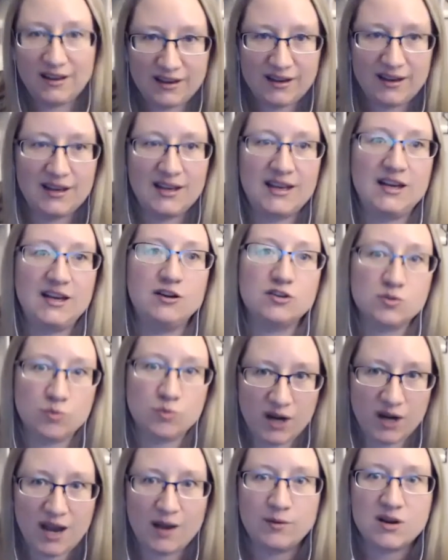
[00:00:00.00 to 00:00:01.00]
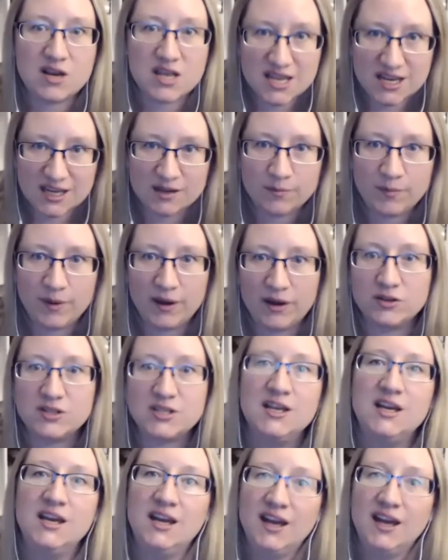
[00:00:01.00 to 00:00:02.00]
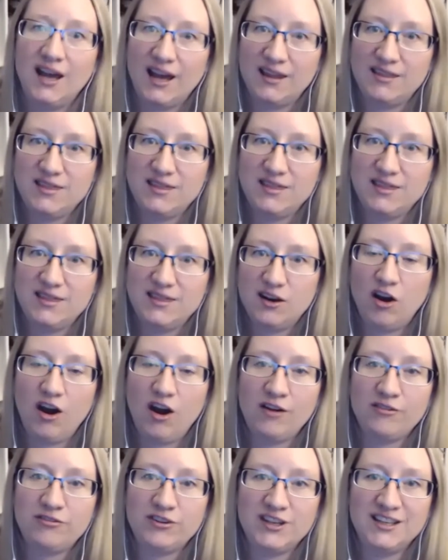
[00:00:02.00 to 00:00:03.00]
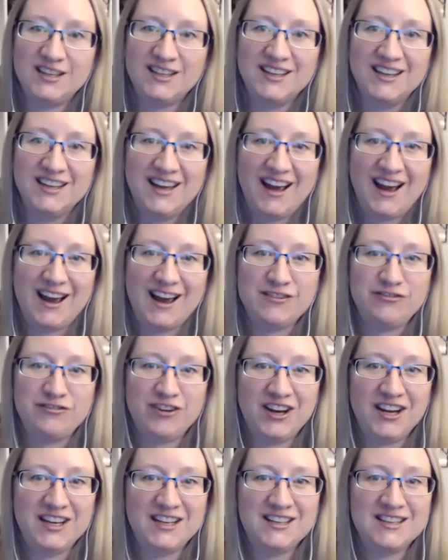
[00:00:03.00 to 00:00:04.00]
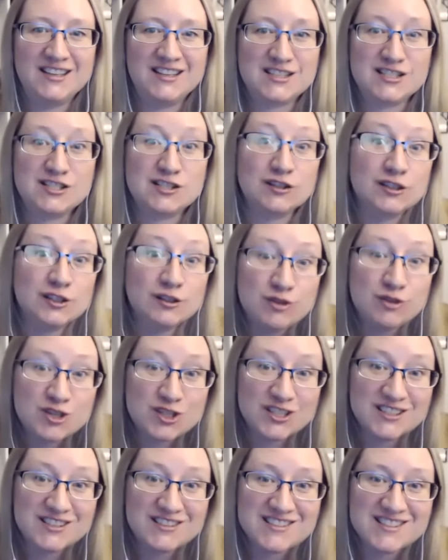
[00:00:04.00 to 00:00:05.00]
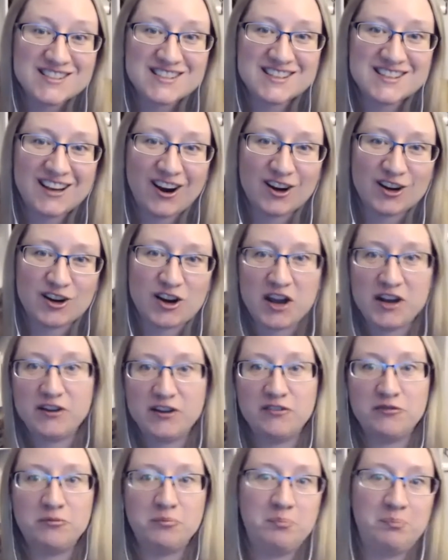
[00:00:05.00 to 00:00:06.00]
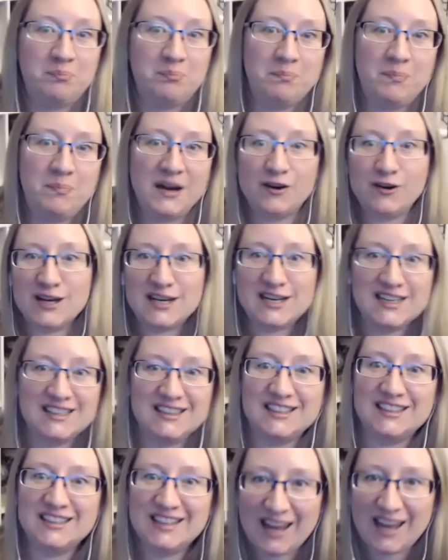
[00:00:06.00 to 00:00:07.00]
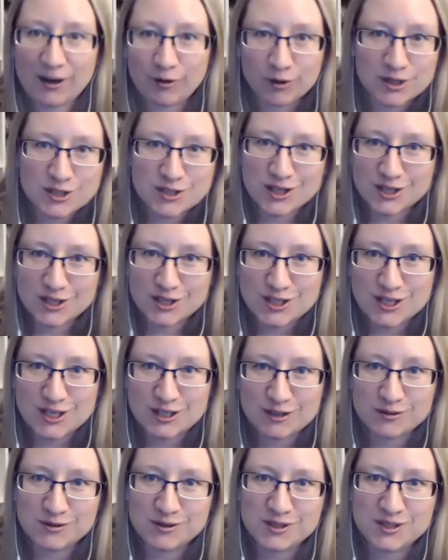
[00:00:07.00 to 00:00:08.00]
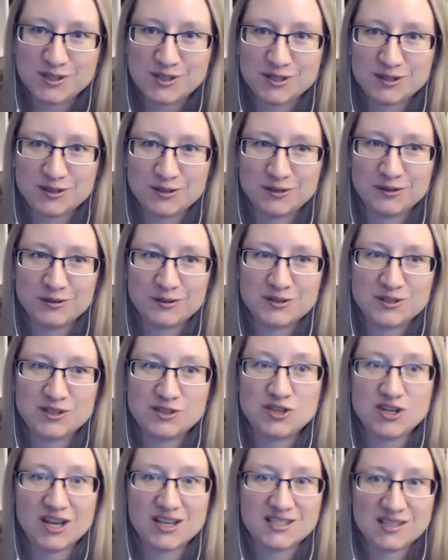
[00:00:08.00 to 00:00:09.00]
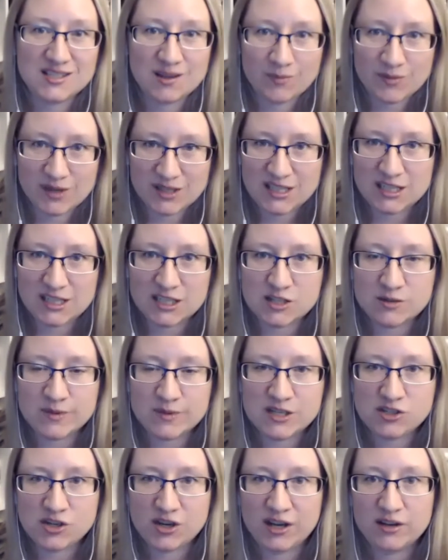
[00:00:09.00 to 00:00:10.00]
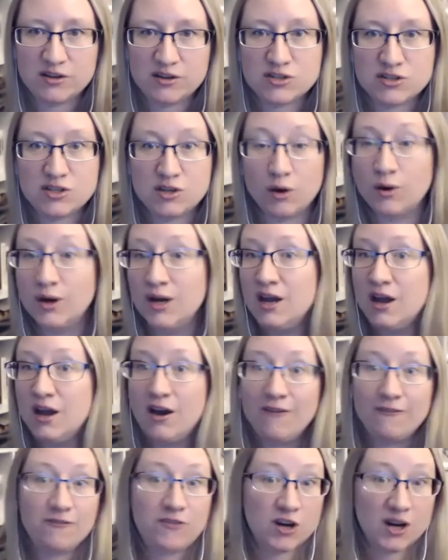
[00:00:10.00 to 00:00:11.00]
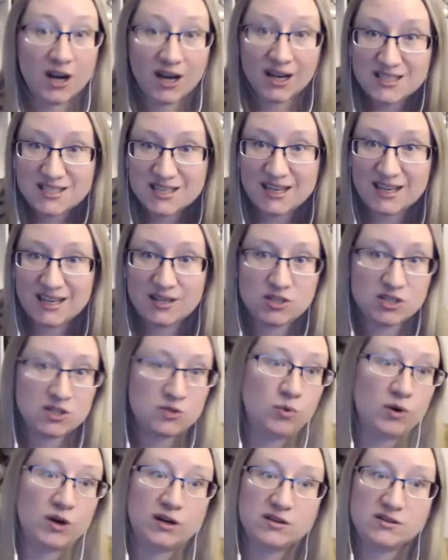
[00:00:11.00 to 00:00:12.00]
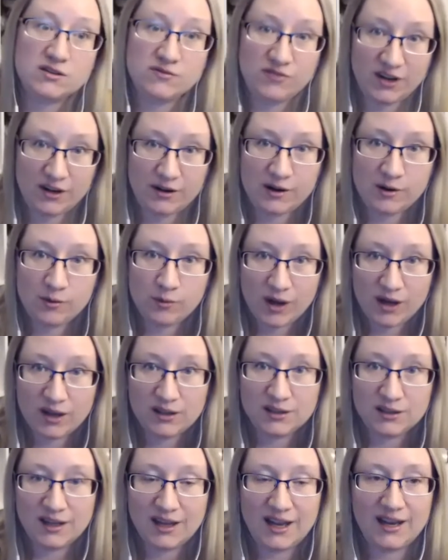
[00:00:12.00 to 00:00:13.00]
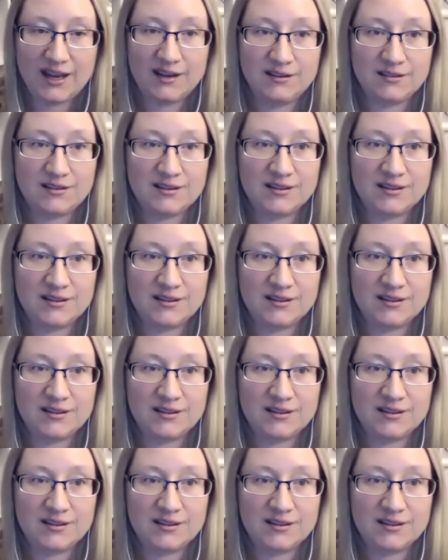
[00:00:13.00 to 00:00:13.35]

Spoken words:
here's what I would think about. And then often I find the solutions are kind of buried in the language that she used to suggest something needed to be changed. So for us, it just works very well. And,